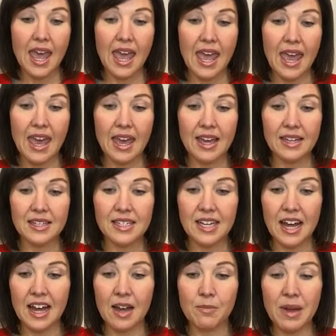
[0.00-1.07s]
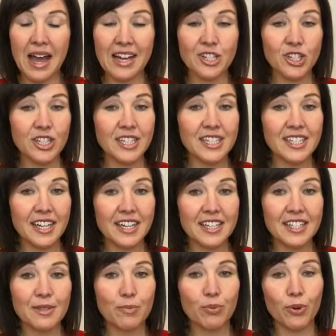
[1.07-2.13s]
And um, actually,
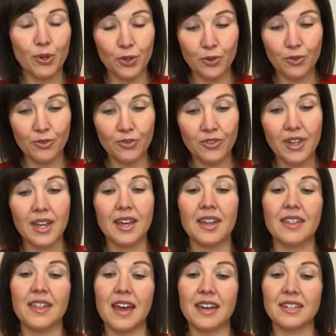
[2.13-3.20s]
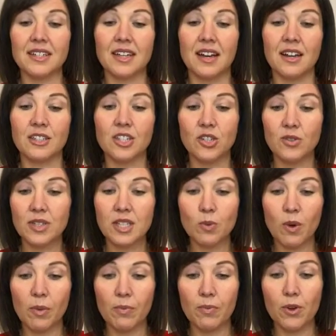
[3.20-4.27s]
studies prove that uh, students
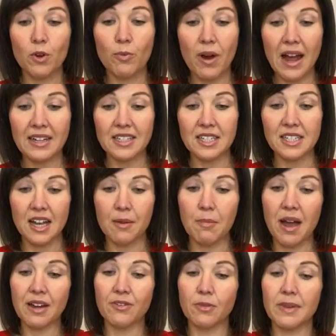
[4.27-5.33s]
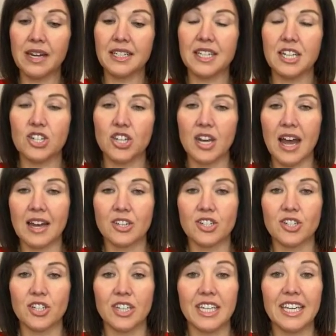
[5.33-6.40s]
who practice uh, mindful meditation
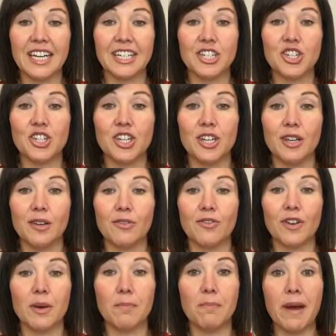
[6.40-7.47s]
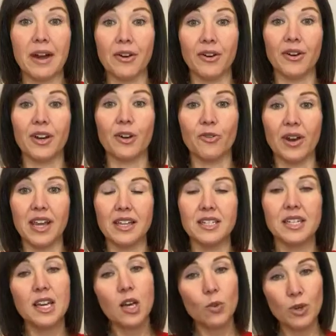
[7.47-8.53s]
actually achieve better
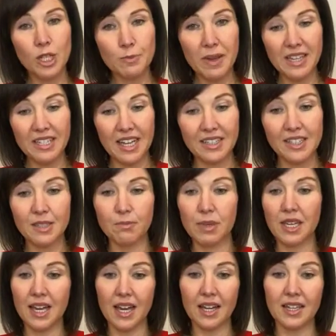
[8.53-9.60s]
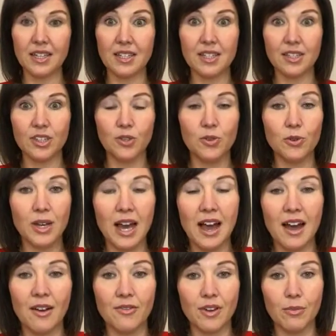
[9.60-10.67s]
grades, which makes sense because you
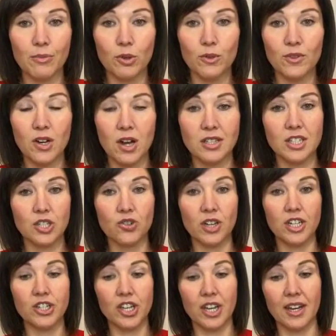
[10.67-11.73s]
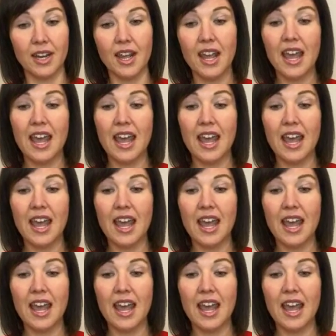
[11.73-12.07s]
have improved concentration